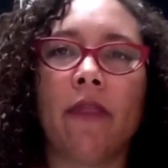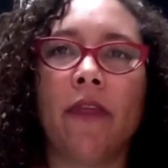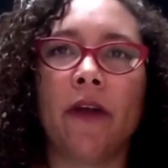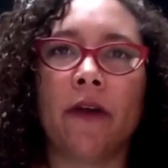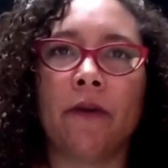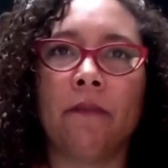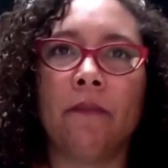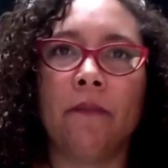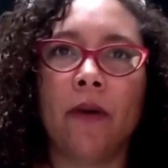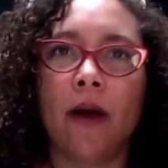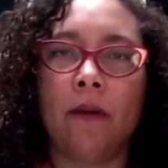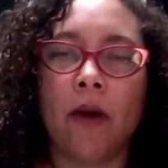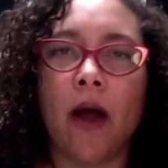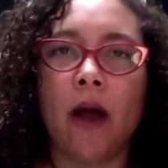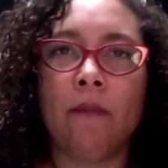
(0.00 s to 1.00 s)
their
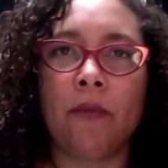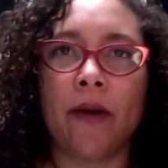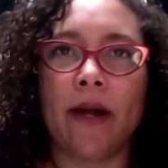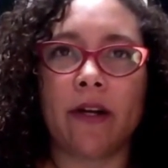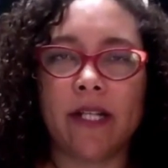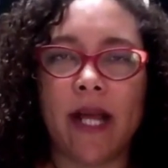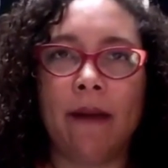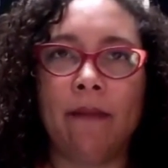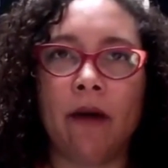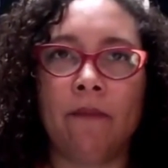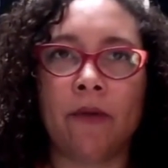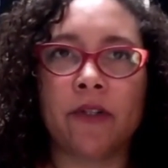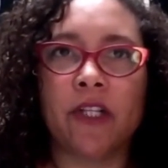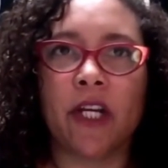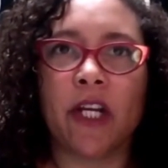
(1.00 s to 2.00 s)
a prayer time, a
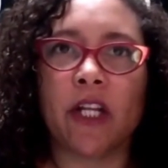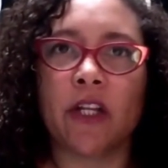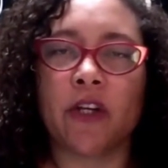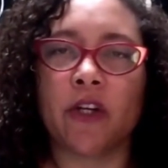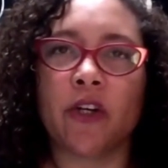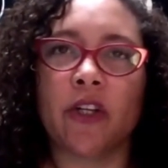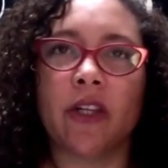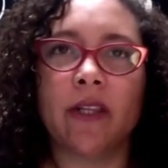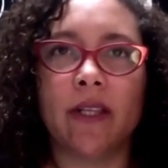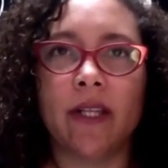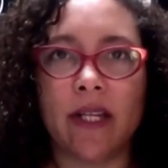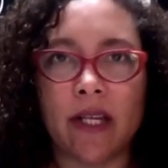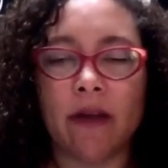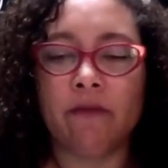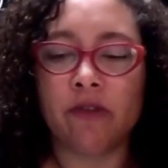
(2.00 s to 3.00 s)
particular
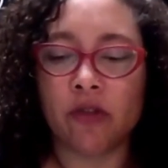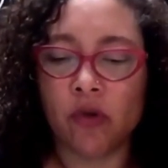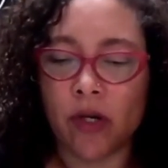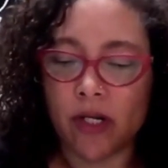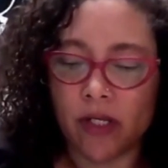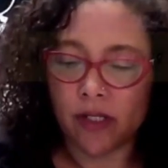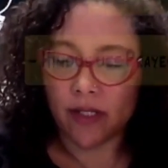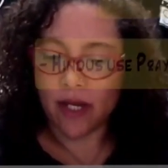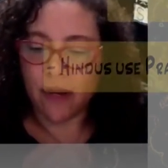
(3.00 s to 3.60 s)
litany of sorts.